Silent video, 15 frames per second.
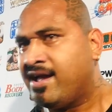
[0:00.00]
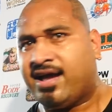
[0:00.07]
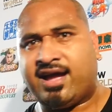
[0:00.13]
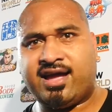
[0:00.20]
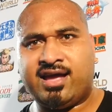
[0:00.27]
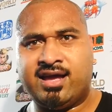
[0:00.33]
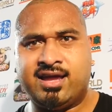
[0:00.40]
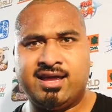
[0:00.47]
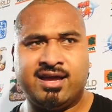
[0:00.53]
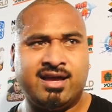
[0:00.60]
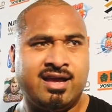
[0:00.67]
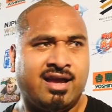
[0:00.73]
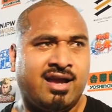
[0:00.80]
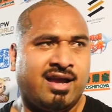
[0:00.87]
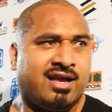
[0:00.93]
Huh?
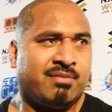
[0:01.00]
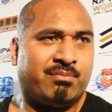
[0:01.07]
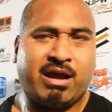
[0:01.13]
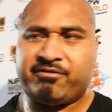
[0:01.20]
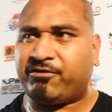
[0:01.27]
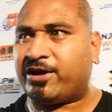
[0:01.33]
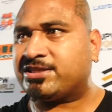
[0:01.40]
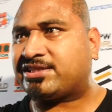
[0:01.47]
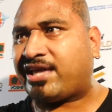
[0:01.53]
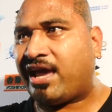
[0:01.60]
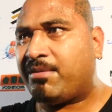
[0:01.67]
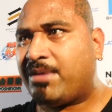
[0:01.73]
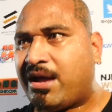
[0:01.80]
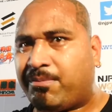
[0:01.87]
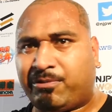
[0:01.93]
My friends
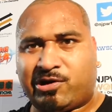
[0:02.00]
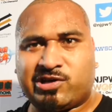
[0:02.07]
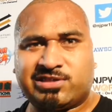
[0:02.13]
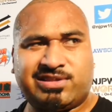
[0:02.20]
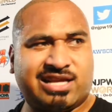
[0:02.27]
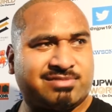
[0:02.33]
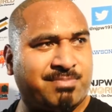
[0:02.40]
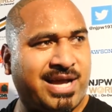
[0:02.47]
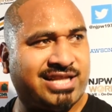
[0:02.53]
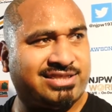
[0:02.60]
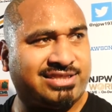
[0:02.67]
came out because that's my